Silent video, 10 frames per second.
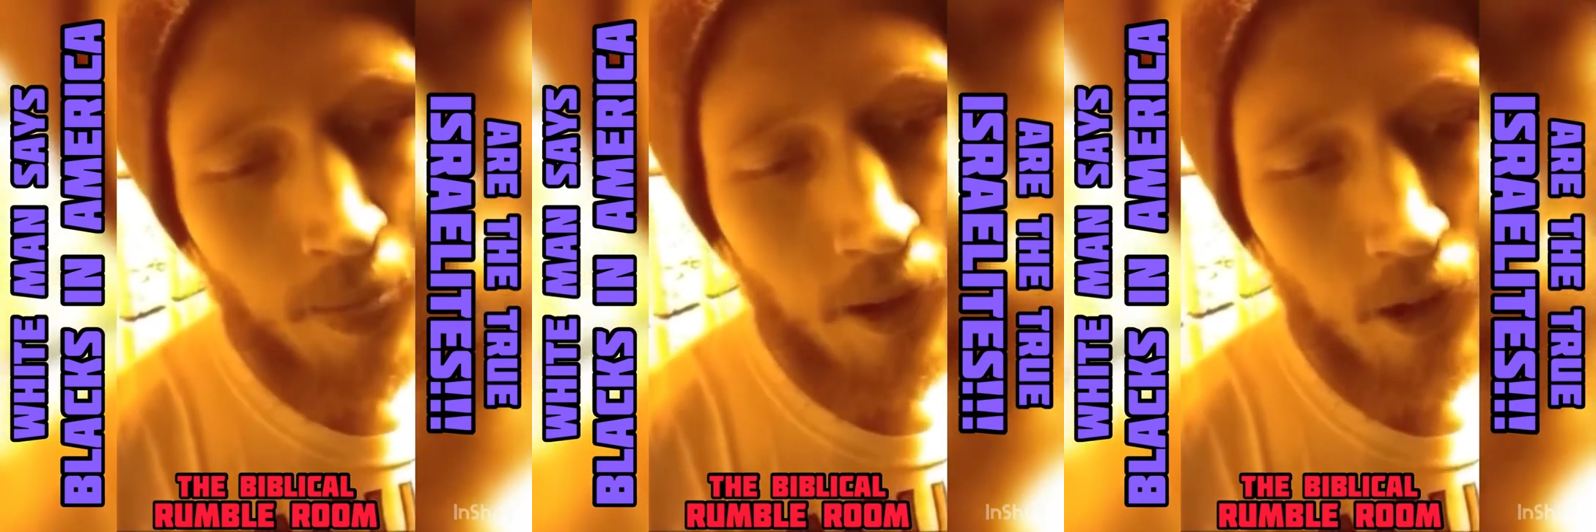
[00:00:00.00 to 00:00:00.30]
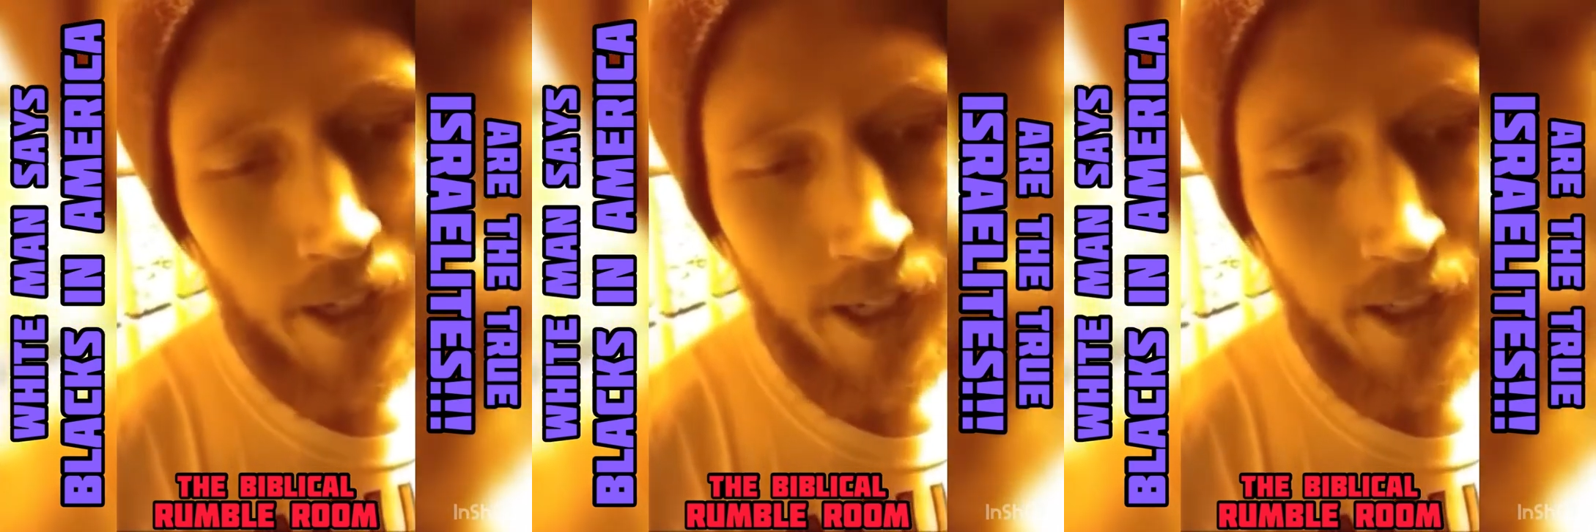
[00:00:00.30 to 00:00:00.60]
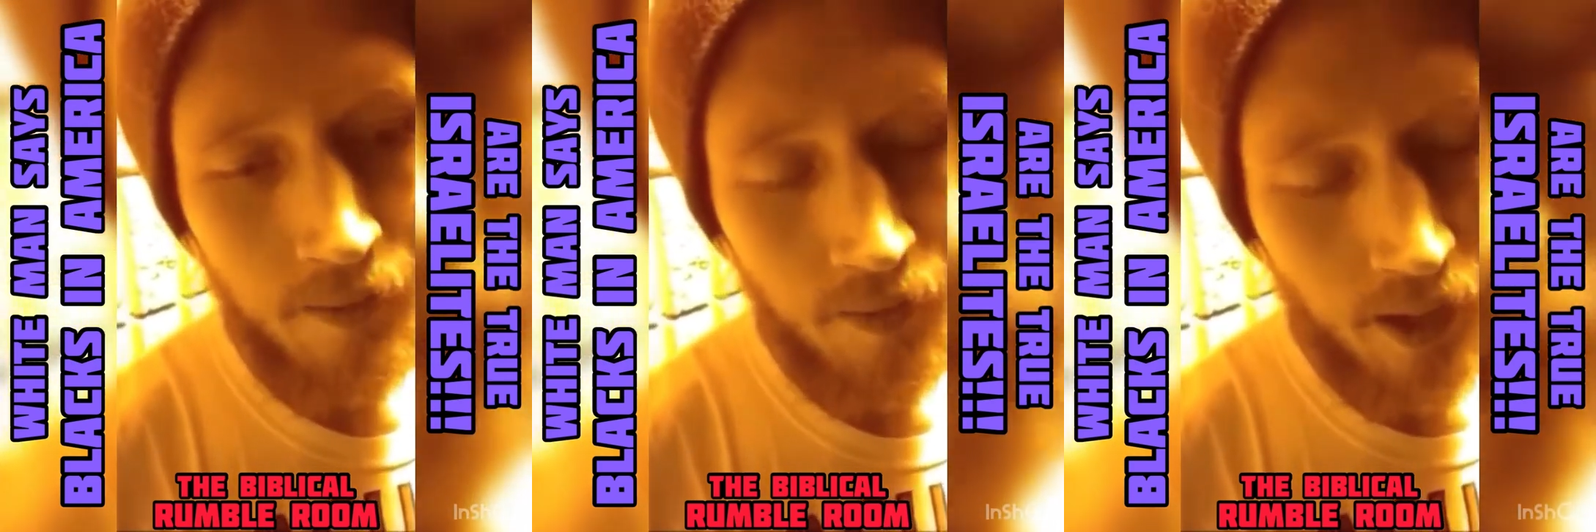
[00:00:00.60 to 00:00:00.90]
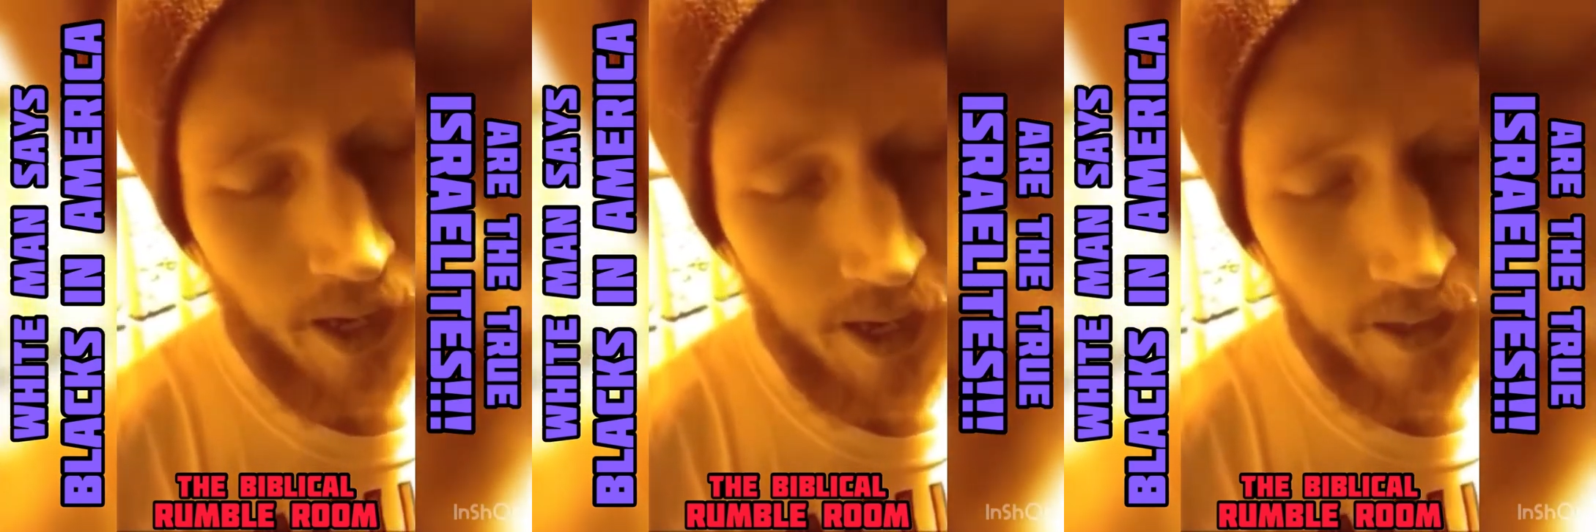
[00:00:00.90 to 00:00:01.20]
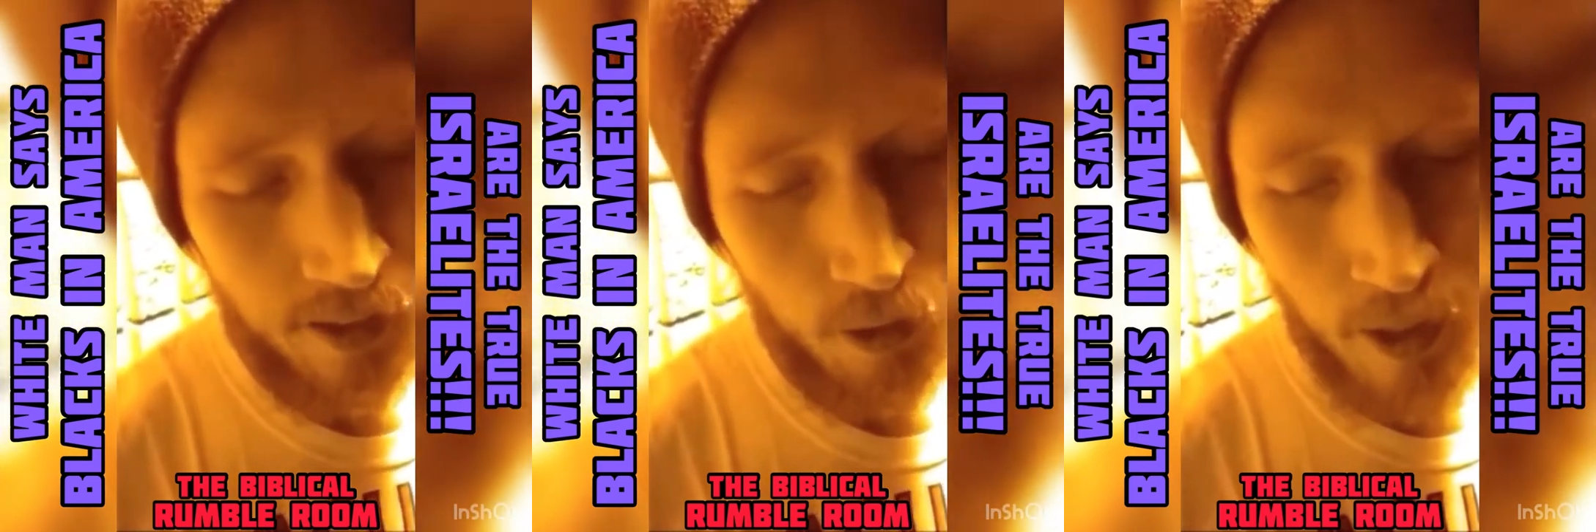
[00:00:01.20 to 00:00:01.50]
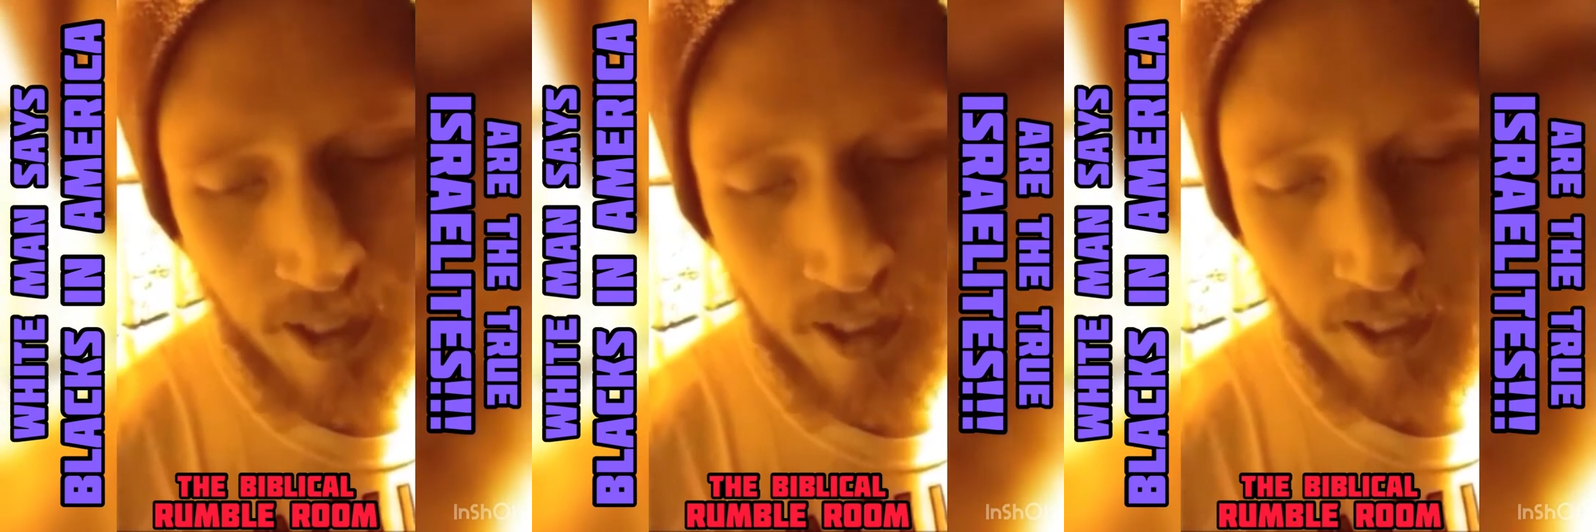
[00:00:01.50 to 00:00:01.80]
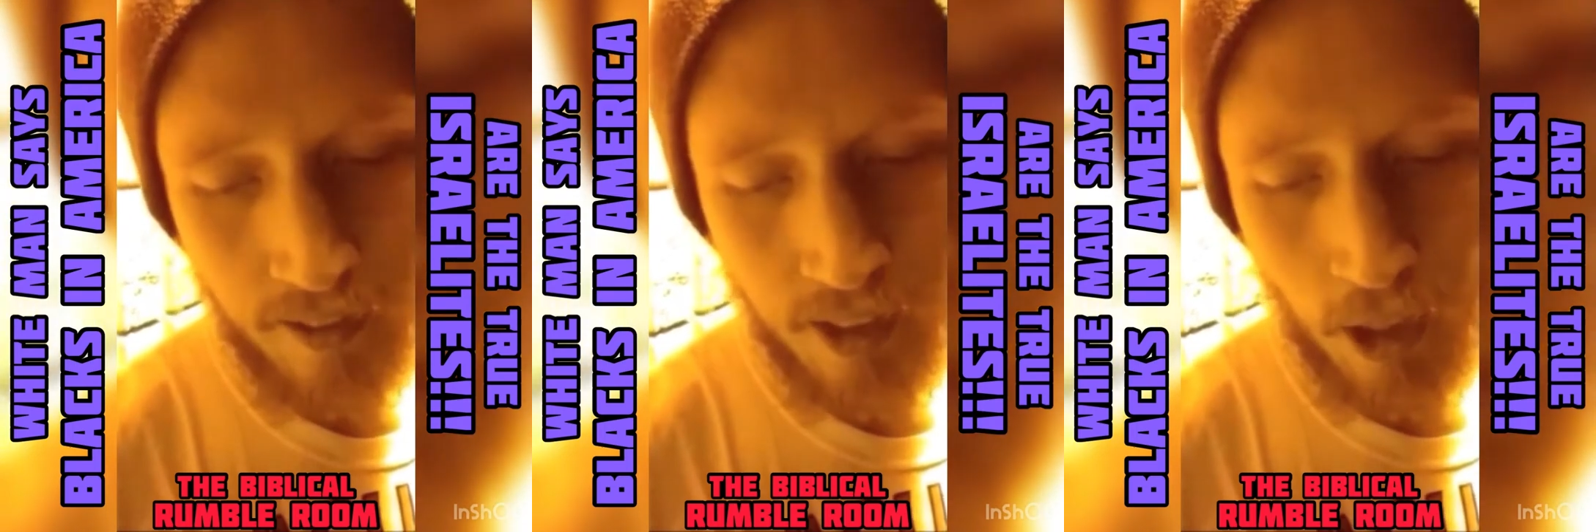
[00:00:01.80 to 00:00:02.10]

Okay? And the reason that this